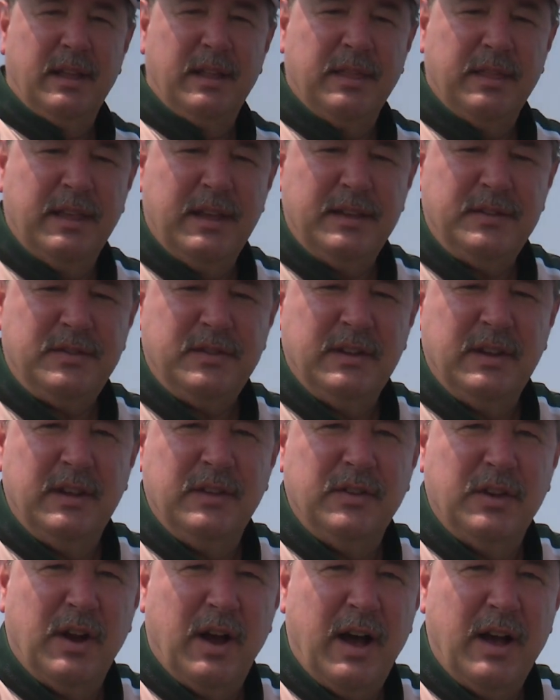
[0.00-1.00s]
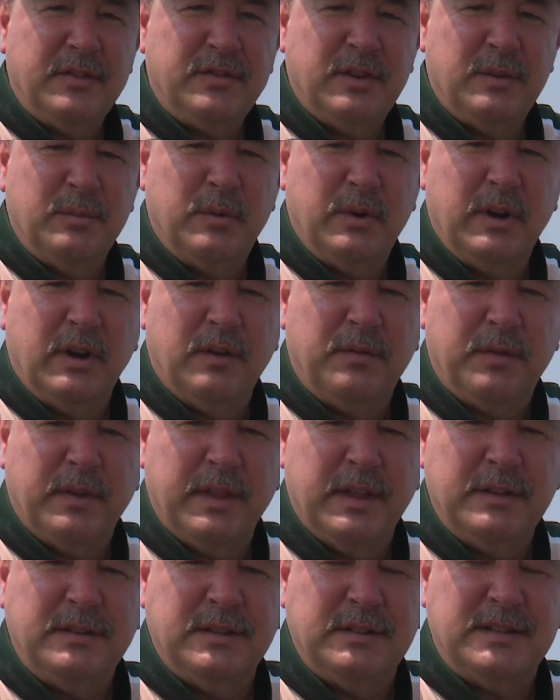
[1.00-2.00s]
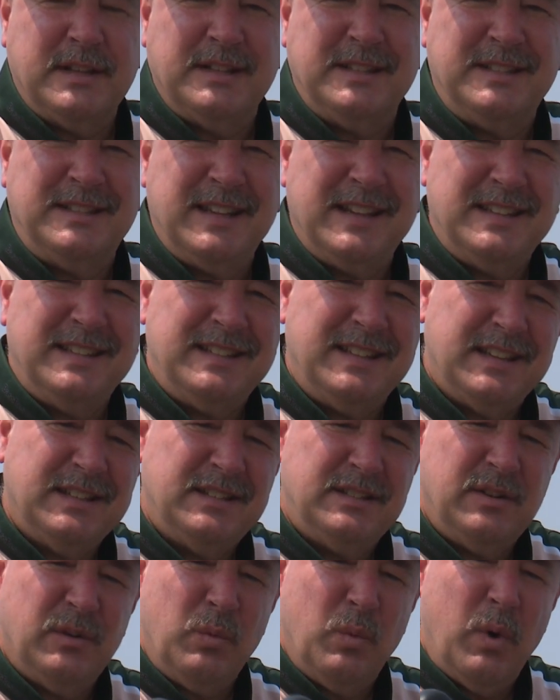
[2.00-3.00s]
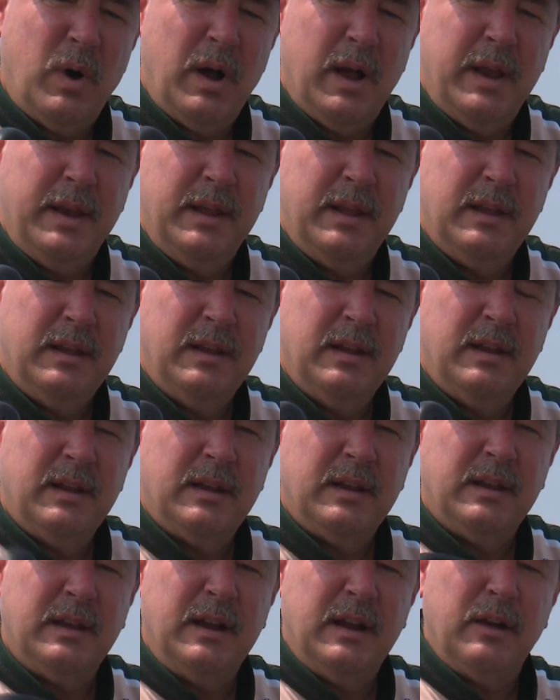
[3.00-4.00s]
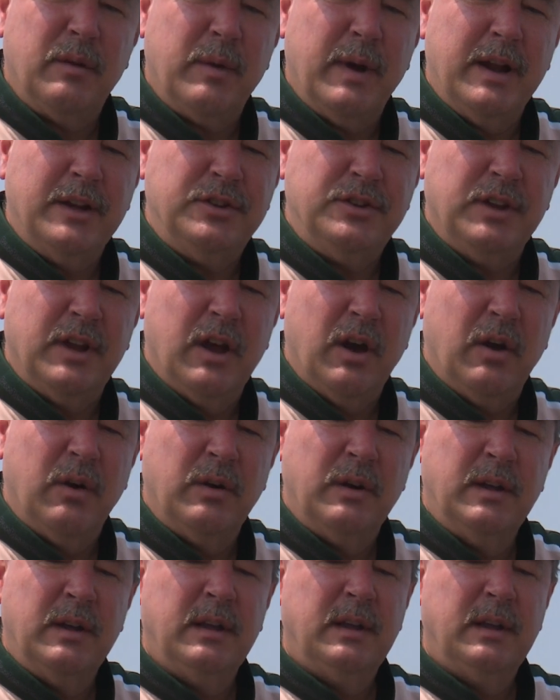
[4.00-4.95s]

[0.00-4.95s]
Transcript: This is an awesome reel for this. It's a six six to one gear ratio.